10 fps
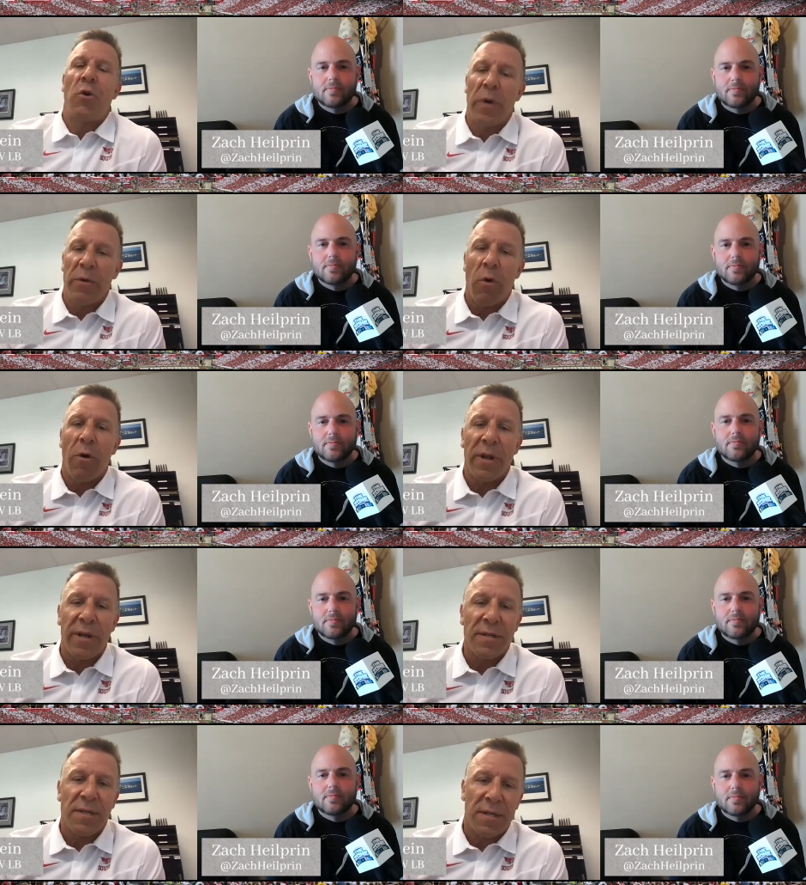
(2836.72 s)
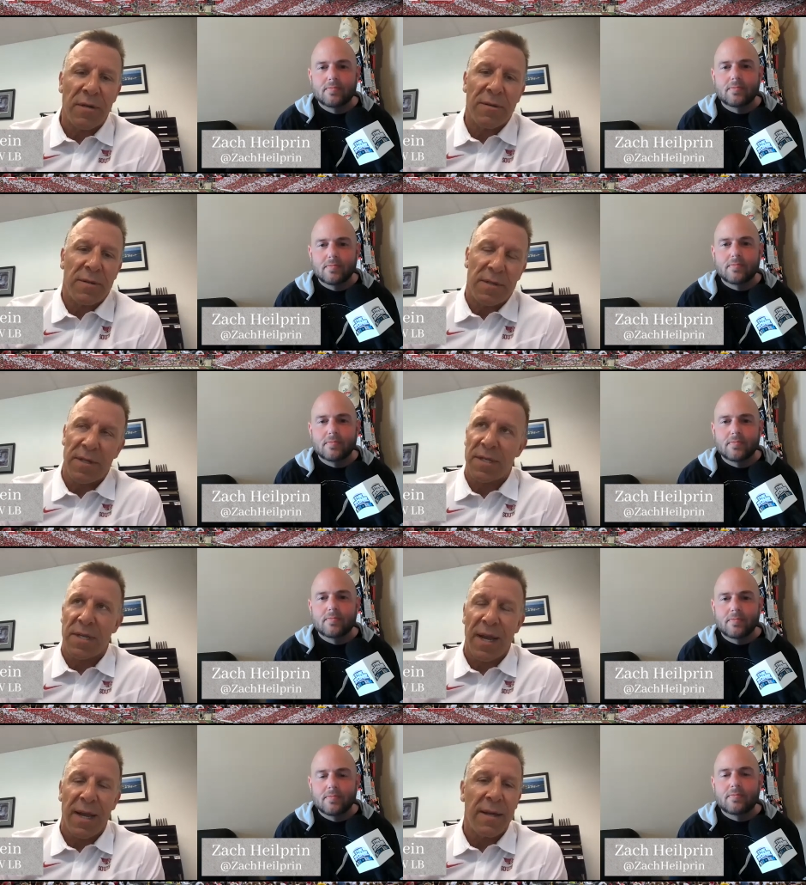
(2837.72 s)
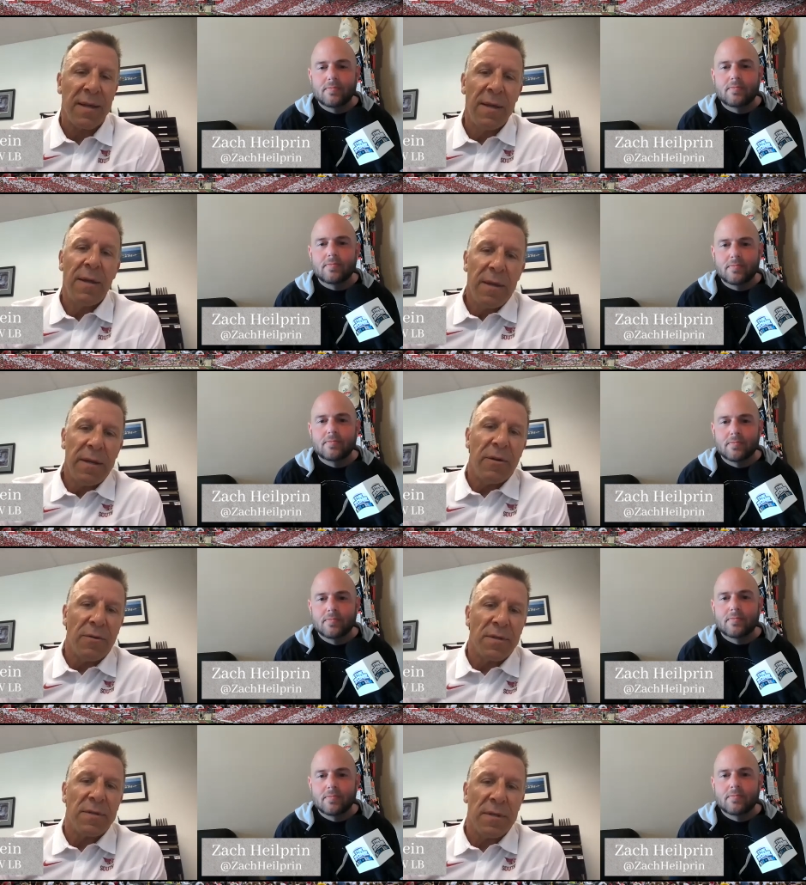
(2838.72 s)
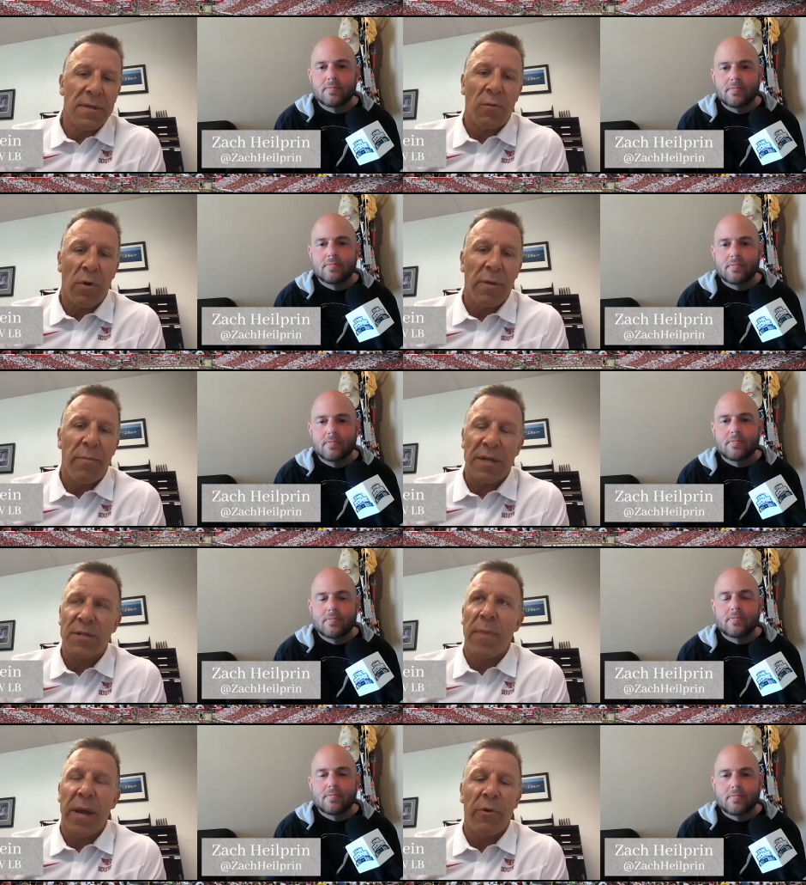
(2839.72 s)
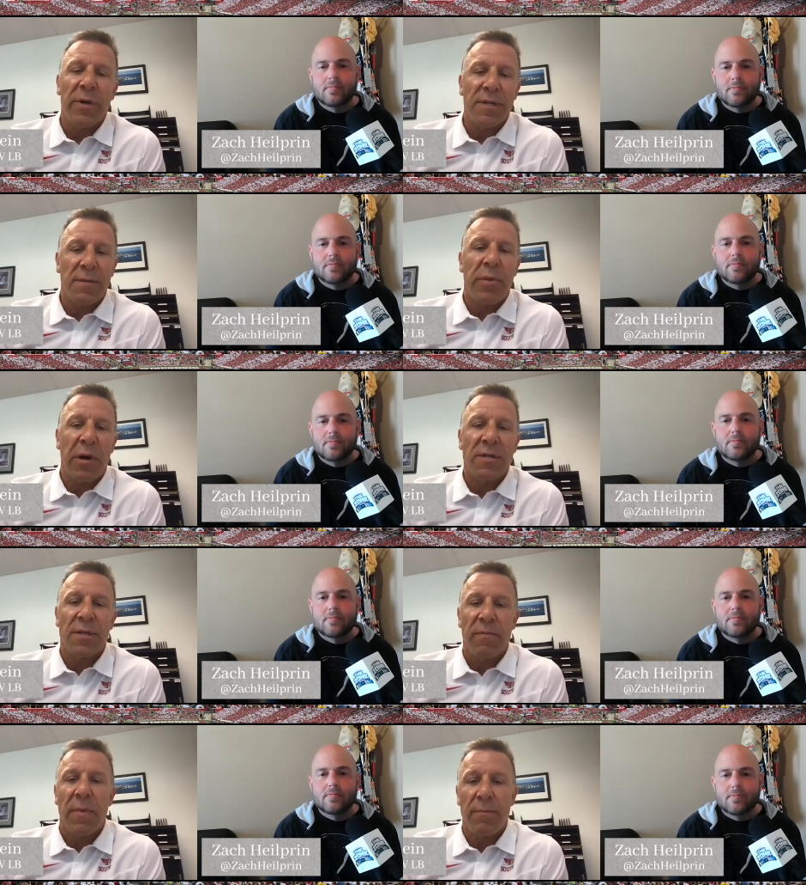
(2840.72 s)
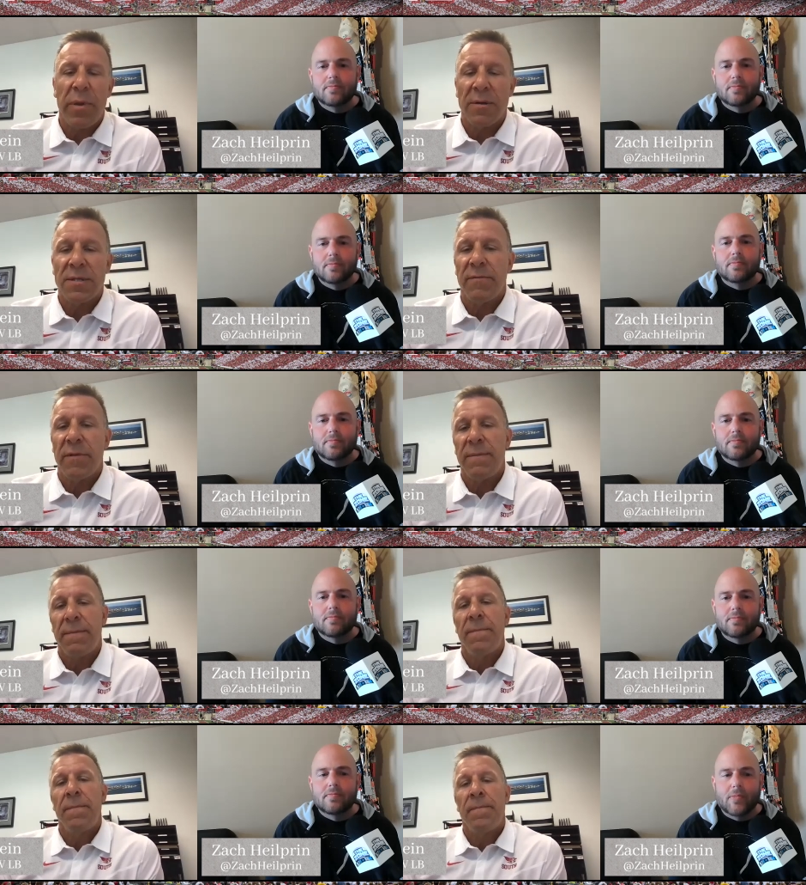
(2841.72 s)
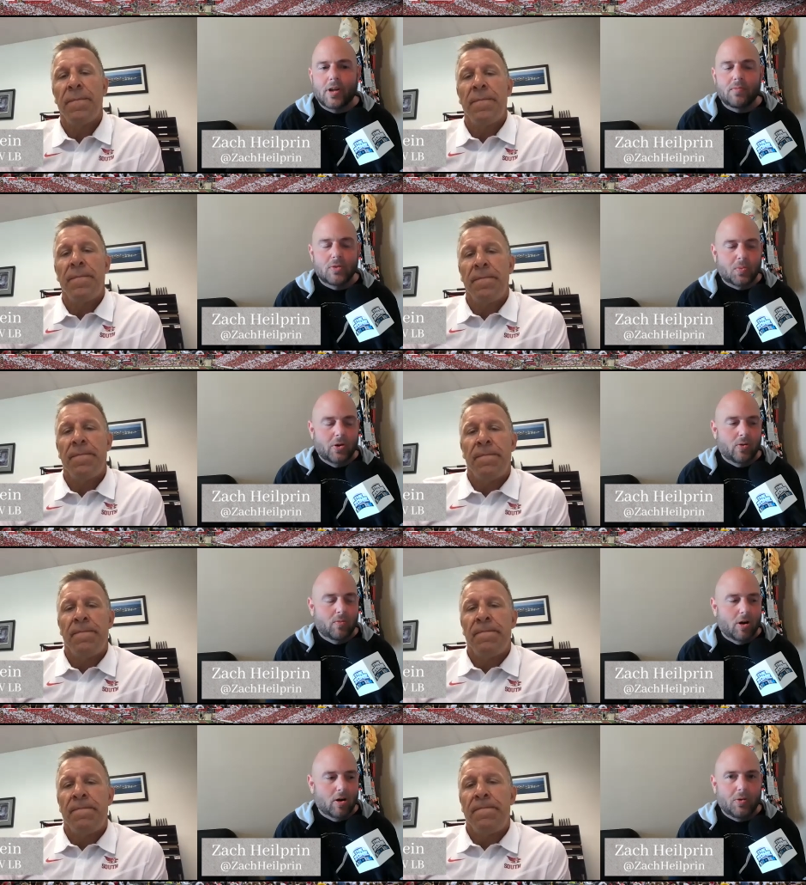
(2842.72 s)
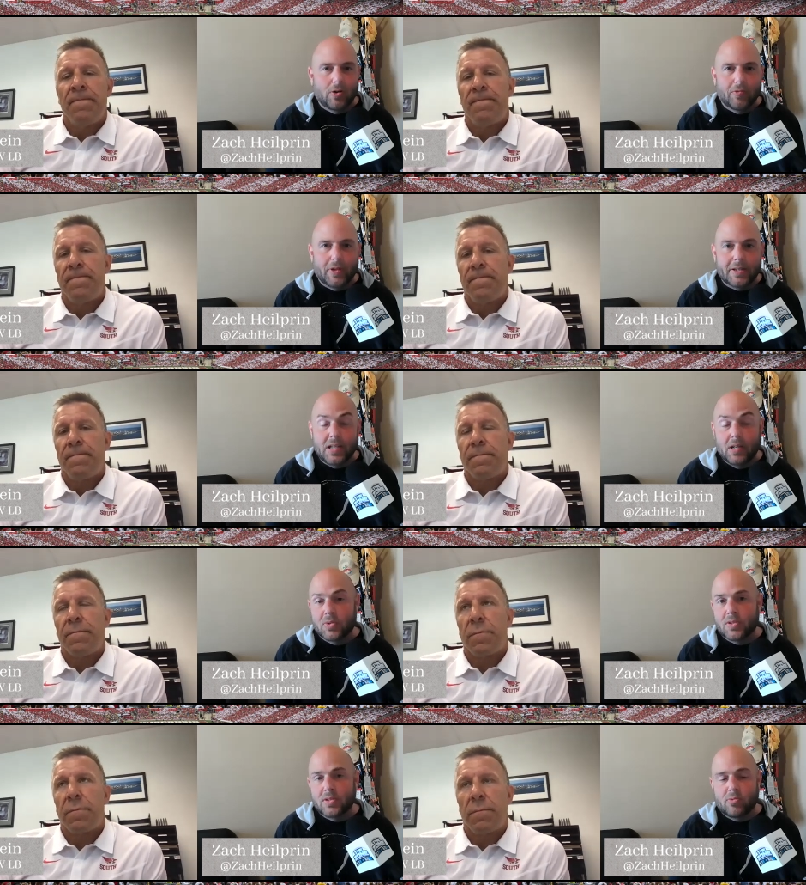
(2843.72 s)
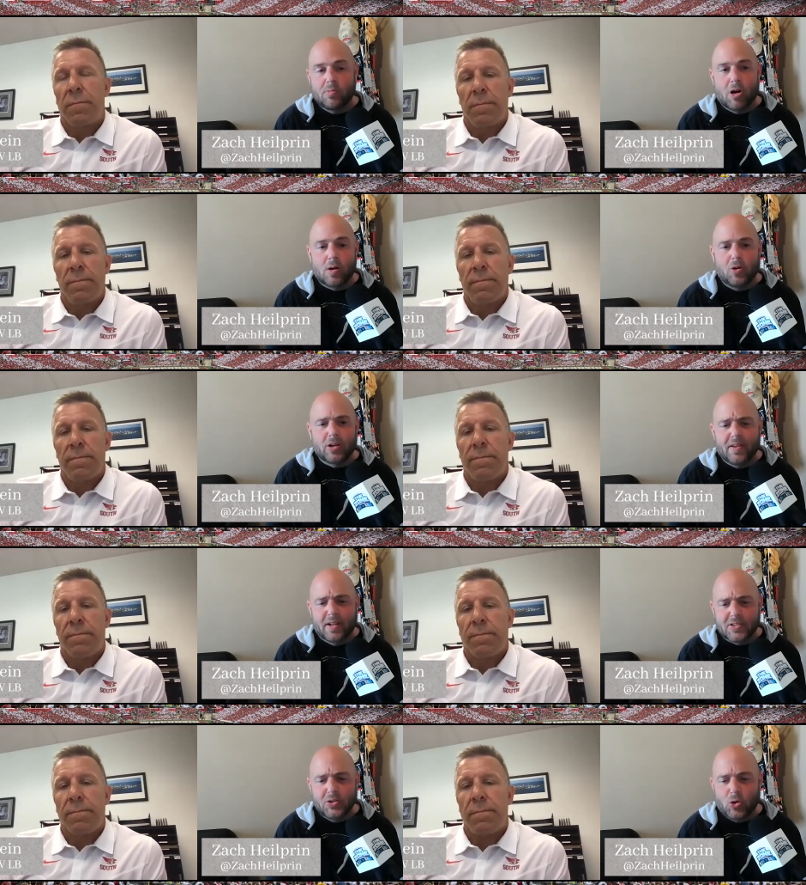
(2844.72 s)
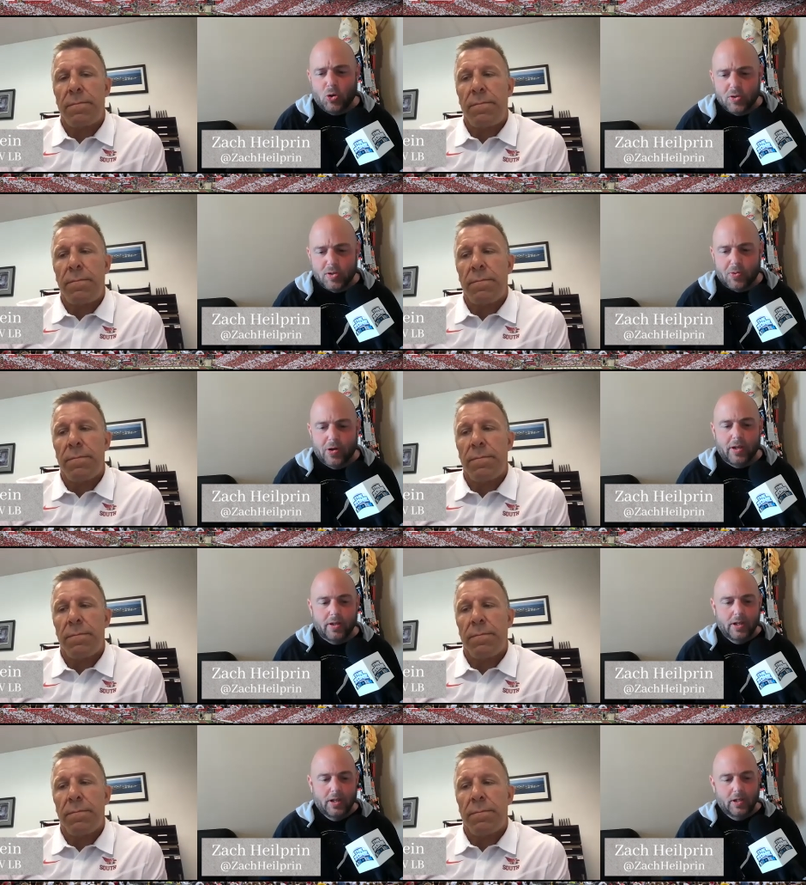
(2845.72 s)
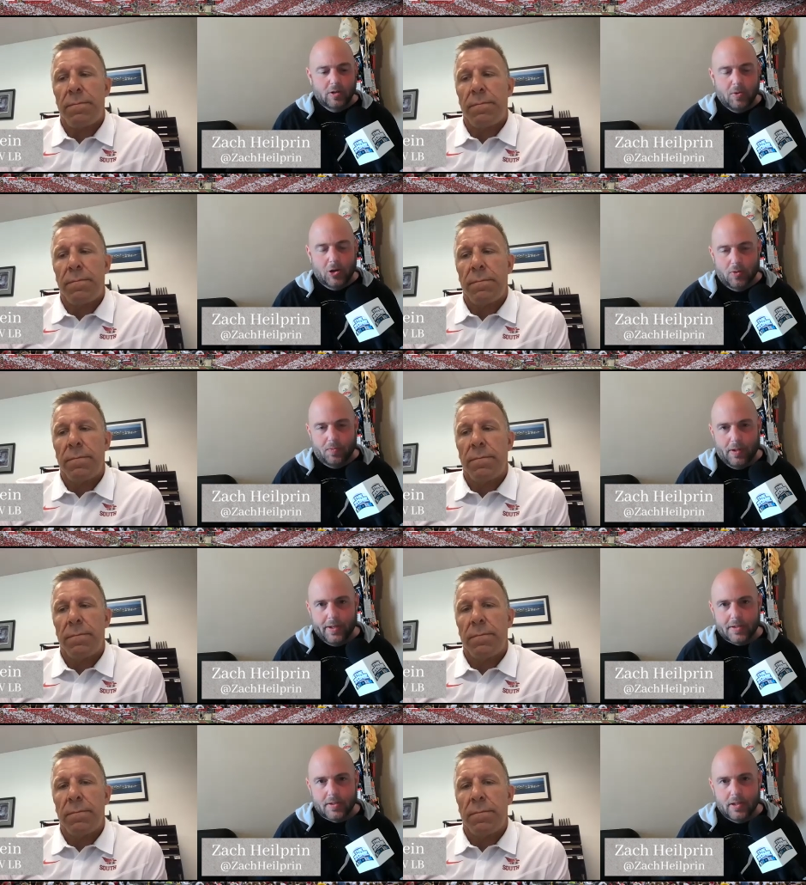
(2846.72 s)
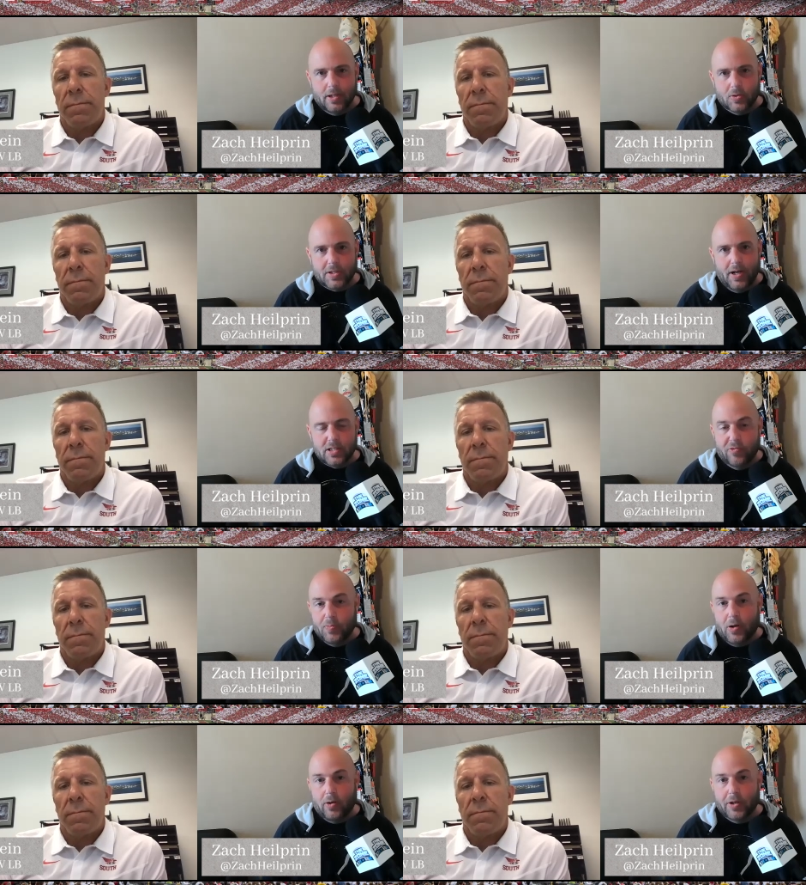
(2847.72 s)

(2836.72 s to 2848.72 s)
Speaker 1: rewarding and still to this day you know is is one of the best memories and parts of parts of it
Speaker 2: yeah it's pretty remarkable that team was remarkable and i think it still holds a pretty special place in Wisconsin football